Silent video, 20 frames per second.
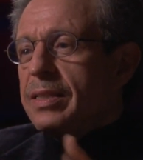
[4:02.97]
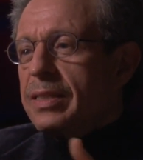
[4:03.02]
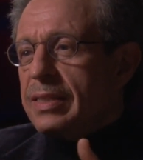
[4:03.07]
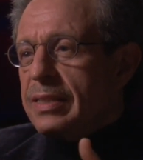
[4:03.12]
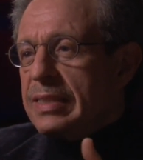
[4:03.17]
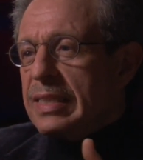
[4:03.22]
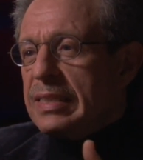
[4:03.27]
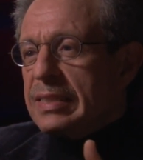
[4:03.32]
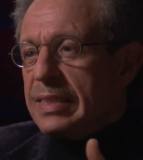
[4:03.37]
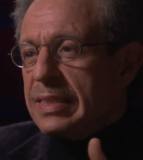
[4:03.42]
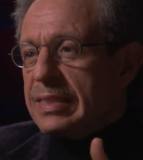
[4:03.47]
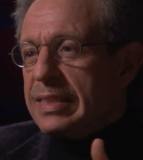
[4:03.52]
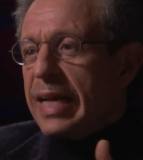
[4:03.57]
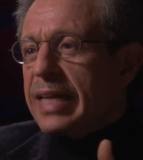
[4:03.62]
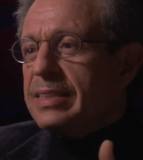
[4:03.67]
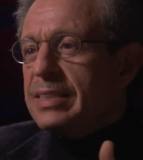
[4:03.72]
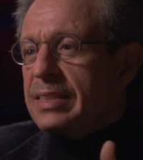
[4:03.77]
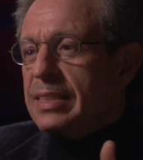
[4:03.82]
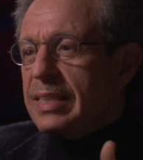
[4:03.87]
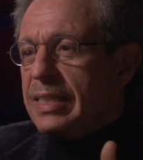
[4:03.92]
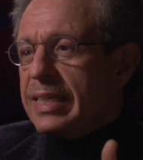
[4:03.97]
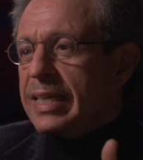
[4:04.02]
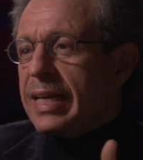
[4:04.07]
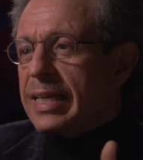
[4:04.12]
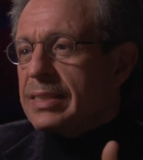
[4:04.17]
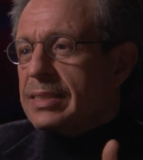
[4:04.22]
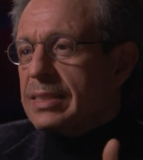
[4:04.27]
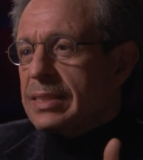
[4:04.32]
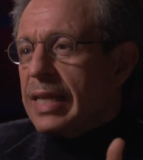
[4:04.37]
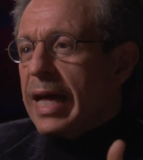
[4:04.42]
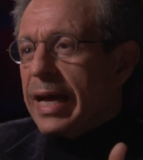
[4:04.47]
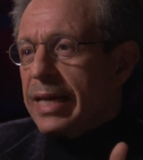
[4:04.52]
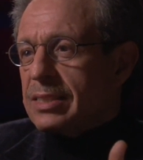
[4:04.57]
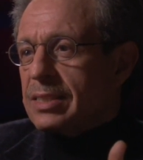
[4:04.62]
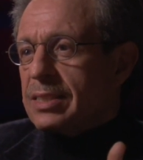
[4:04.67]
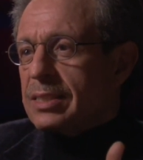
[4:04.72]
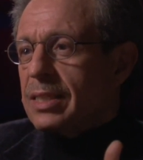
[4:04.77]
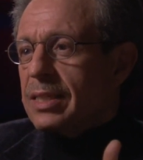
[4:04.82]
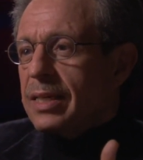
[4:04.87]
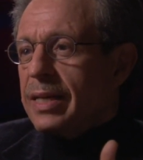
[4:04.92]
the, the density gets
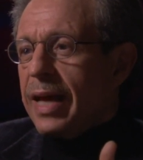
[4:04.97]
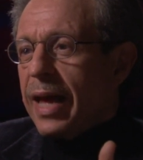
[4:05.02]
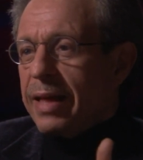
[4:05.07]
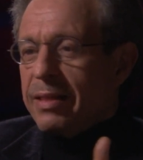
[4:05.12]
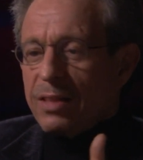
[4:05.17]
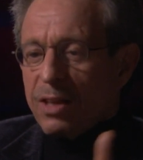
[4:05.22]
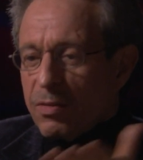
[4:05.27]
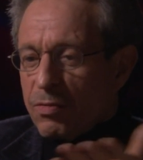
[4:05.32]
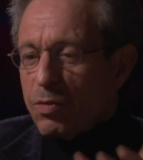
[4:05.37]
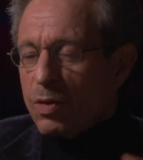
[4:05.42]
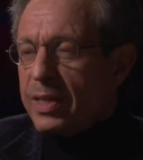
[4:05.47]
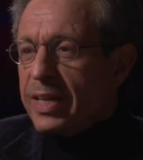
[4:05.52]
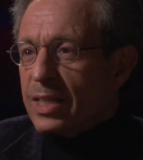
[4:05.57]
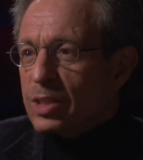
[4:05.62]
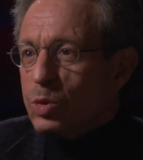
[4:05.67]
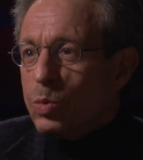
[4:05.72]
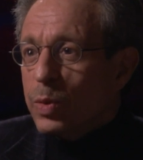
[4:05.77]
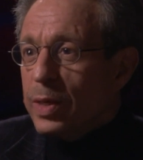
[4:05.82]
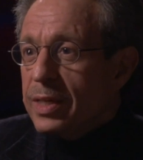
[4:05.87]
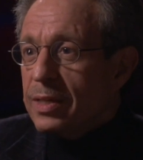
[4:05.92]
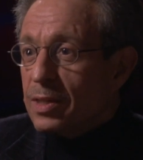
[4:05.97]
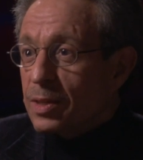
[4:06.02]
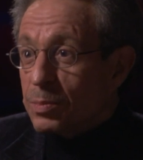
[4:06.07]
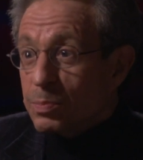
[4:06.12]
less and therefore it gets weaker,